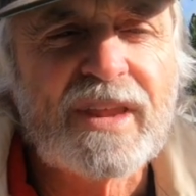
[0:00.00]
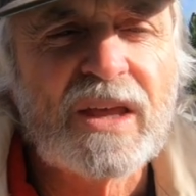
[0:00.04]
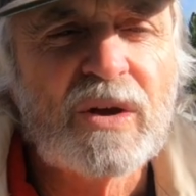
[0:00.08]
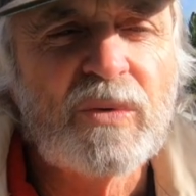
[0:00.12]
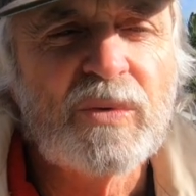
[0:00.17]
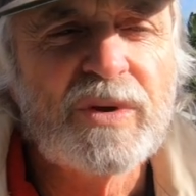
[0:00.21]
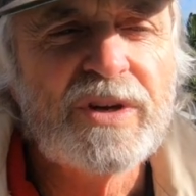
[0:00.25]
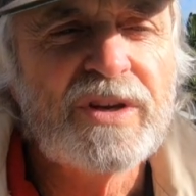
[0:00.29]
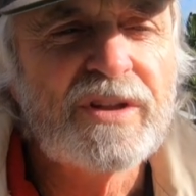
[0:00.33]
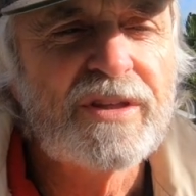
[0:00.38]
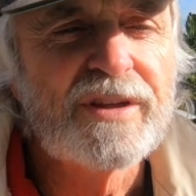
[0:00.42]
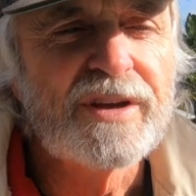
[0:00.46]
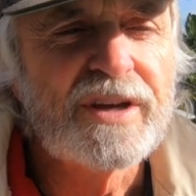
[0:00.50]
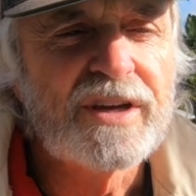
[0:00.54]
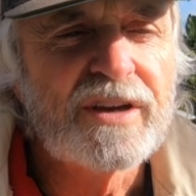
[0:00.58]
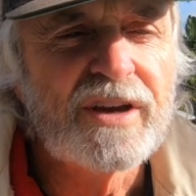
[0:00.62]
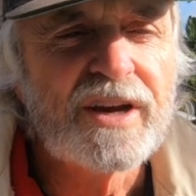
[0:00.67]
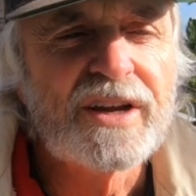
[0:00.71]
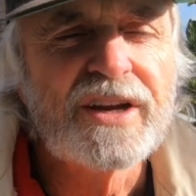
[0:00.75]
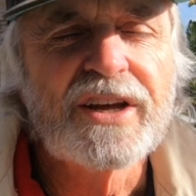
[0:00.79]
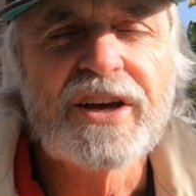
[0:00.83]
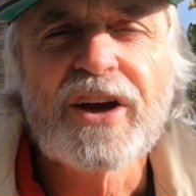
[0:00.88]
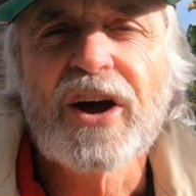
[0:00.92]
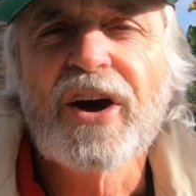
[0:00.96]
when you think you're
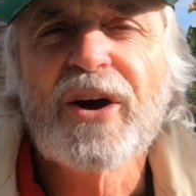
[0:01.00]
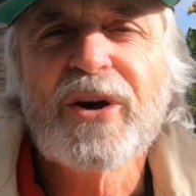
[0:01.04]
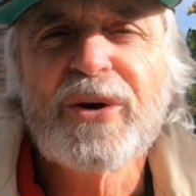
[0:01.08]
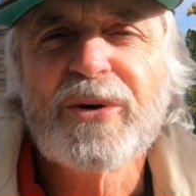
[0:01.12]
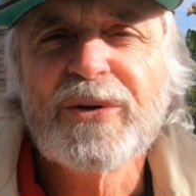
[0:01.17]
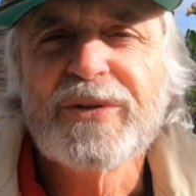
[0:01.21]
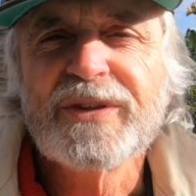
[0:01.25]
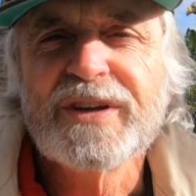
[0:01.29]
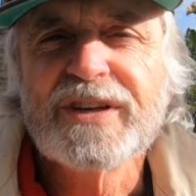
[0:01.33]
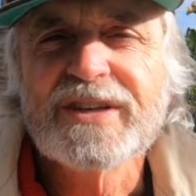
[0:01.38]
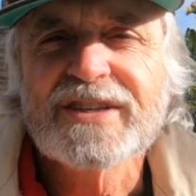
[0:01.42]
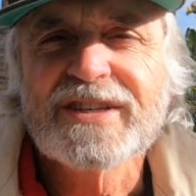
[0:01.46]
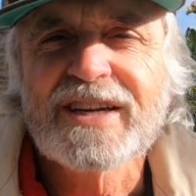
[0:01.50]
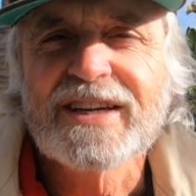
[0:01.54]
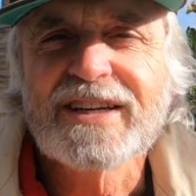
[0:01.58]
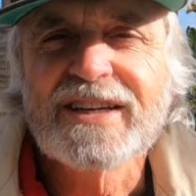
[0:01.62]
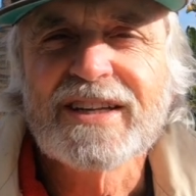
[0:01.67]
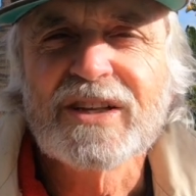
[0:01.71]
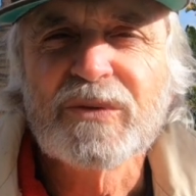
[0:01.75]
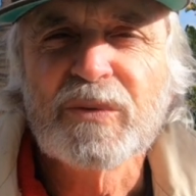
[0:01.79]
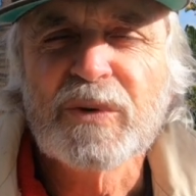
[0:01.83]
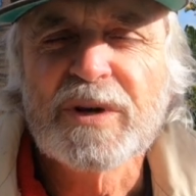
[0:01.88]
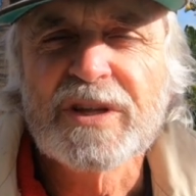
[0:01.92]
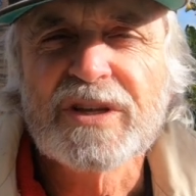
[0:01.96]
going to go, and then suddenly
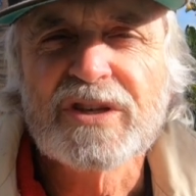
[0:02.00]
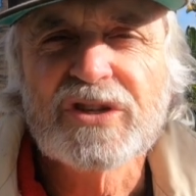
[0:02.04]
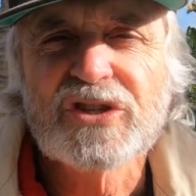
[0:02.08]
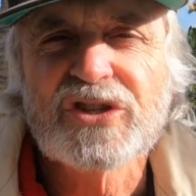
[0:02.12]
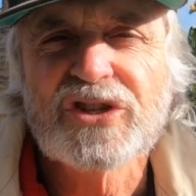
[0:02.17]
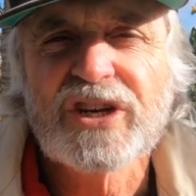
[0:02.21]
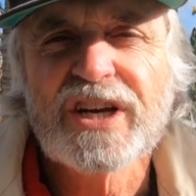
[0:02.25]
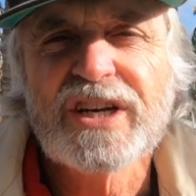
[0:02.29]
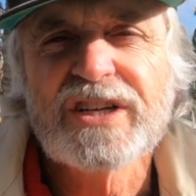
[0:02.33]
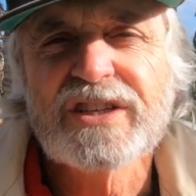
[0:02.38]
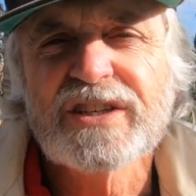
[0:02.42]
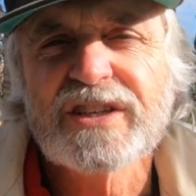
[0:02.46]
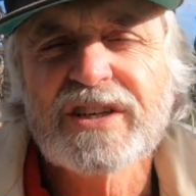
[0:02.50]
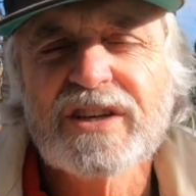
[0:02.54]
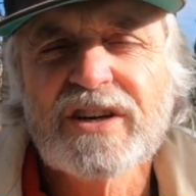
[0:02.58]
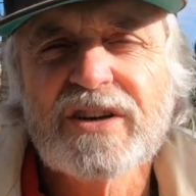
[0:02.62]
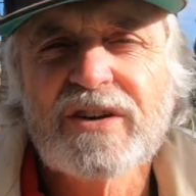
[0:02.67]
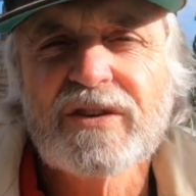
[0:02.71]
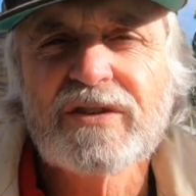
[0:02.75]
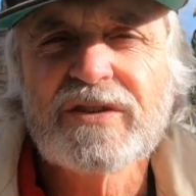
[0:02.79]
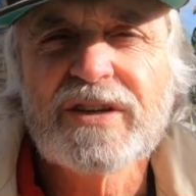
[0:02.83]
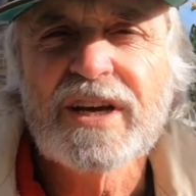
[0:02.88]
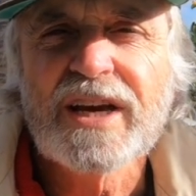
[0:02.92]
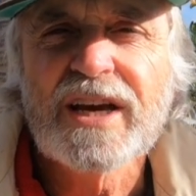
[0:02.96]
the weather's changed, think,
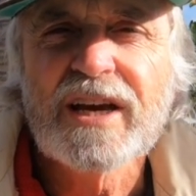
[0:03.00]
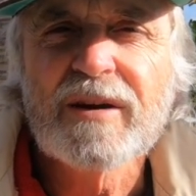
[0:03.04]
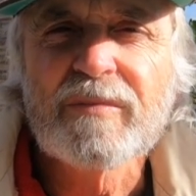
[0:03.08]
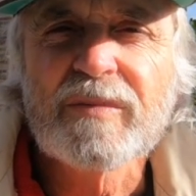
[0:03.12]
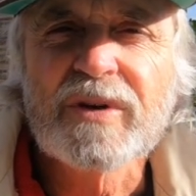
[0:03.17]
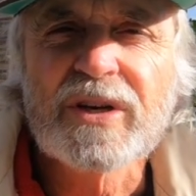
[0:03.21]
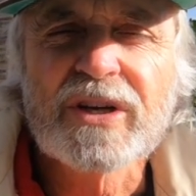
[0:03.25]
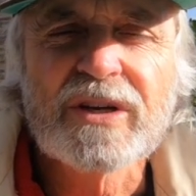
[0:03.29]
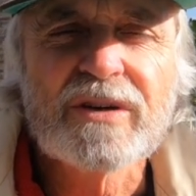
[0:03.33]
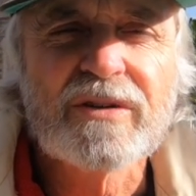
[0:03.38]
oh damn,